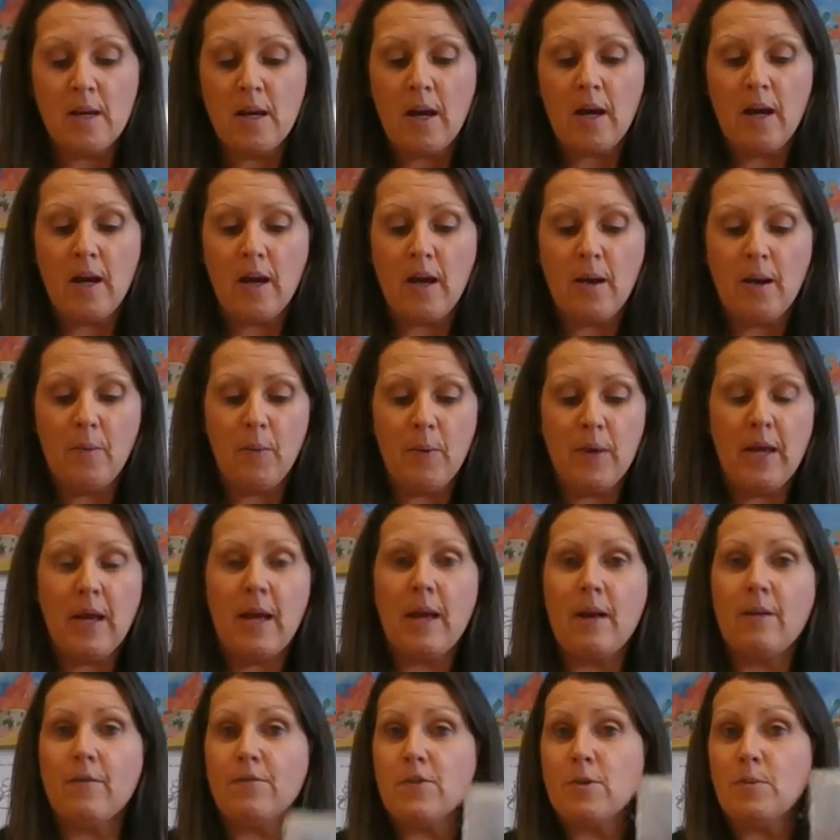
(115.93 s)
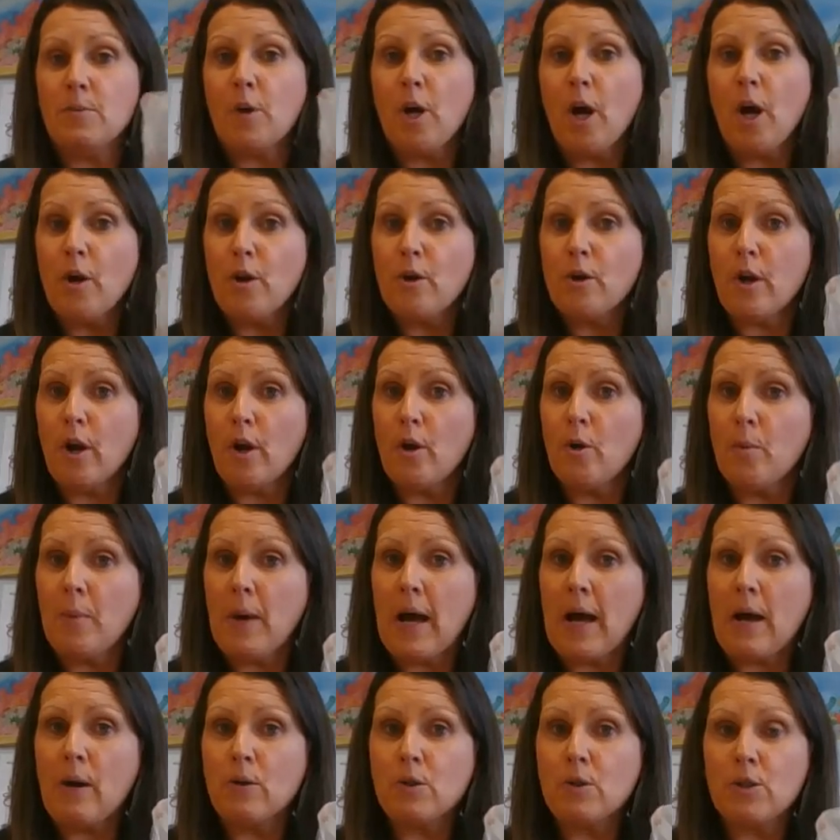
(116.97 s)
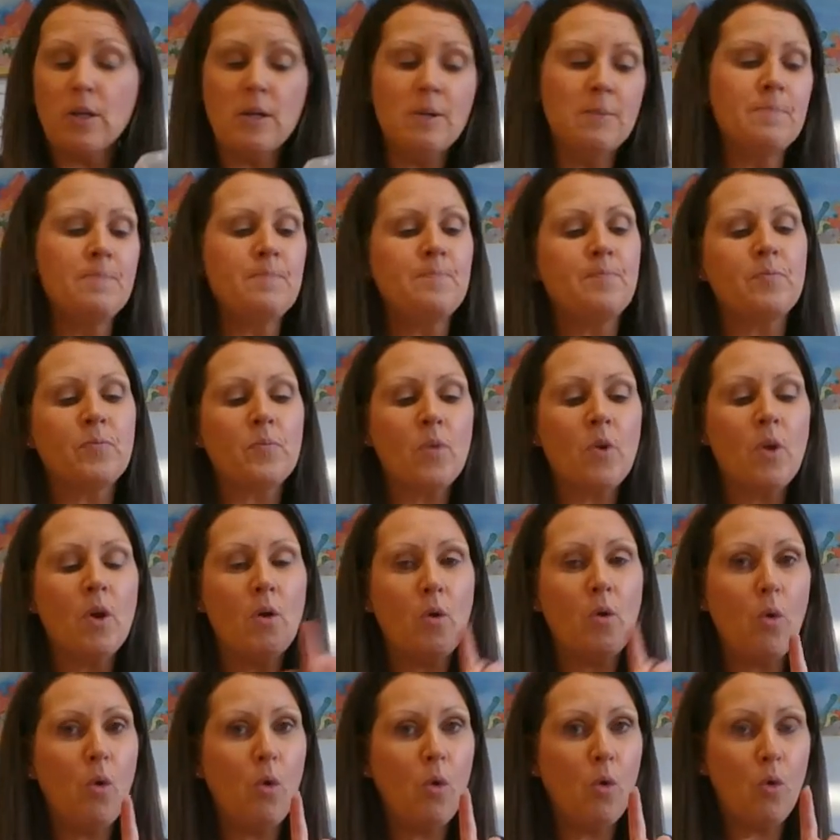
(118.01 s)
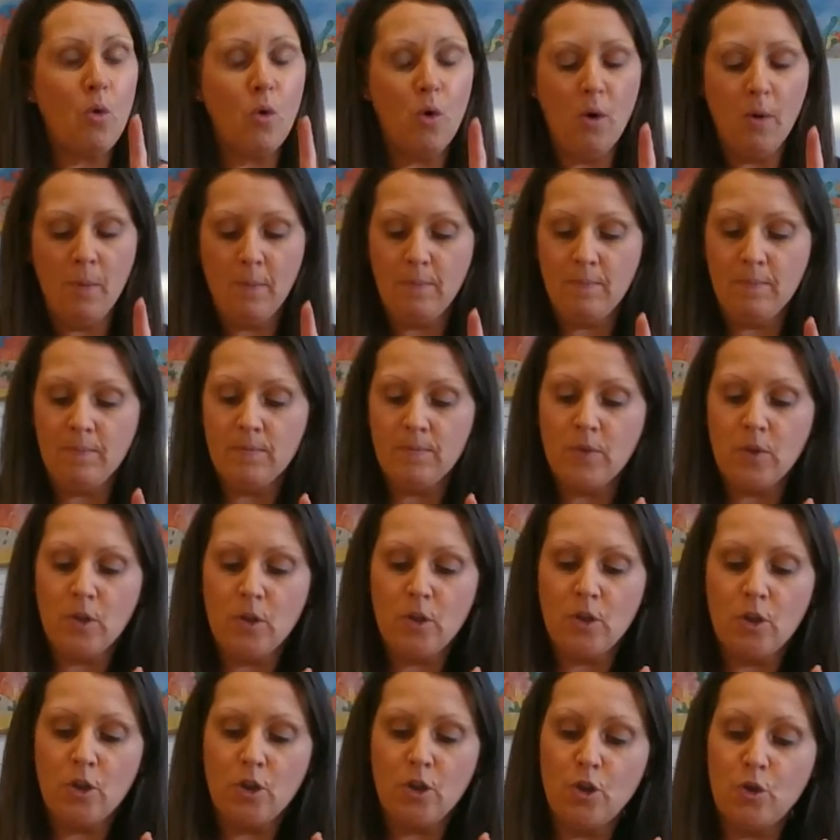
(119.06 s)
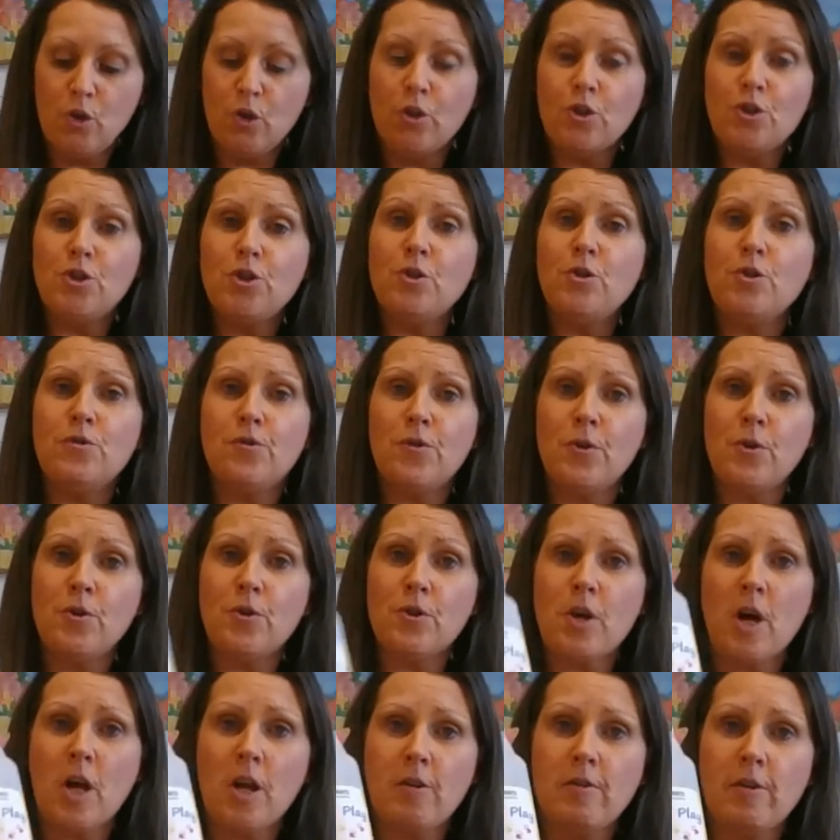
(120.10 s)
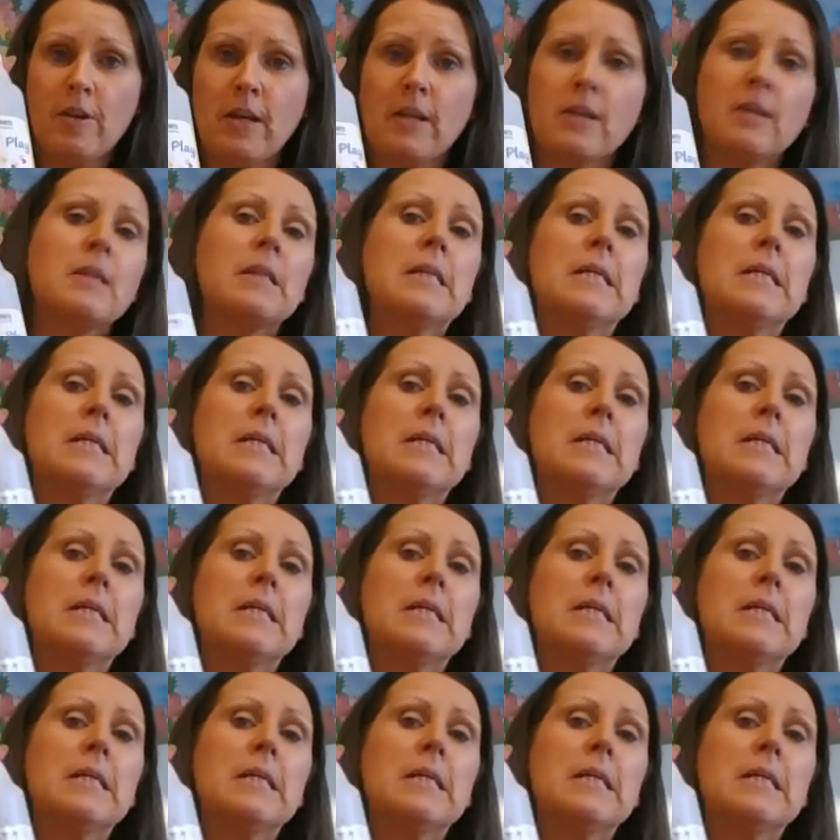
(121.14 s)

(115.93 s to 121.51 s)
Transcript: We have some cocoa powder, or you could use food colouring.